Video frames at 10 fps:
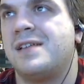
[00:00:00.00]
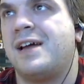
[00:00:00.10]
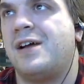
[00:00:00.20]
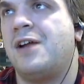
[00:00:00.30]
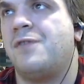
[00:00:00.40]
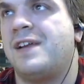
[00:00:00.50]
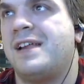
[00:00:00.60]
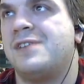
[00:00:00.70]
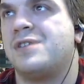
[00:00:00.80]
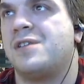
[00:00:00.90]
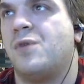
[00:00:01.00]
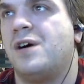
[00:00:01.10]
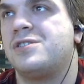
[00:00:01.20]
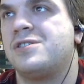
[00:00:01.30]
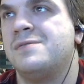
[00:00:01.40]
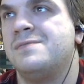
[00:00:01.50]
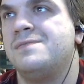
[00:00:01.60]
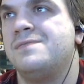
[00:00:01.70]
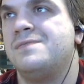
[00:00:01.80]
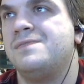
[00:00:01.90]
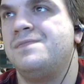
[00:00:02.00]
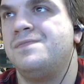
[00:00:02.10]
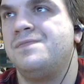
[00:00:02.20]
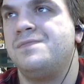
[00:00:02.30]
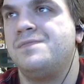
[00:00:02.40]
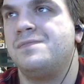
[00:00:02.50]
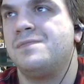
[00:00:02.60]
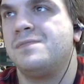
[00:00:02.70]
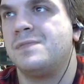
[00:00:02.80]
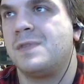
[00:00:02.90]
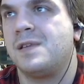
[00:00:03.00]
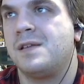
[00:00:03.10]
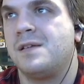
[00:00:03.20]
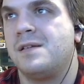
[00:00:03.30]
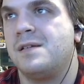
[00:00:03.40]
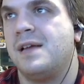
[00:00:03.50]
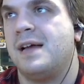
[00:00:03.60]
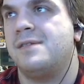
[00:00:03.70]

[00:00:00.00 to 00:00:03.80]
Like I don't find it interesting to watch. Gotcha. Yeah.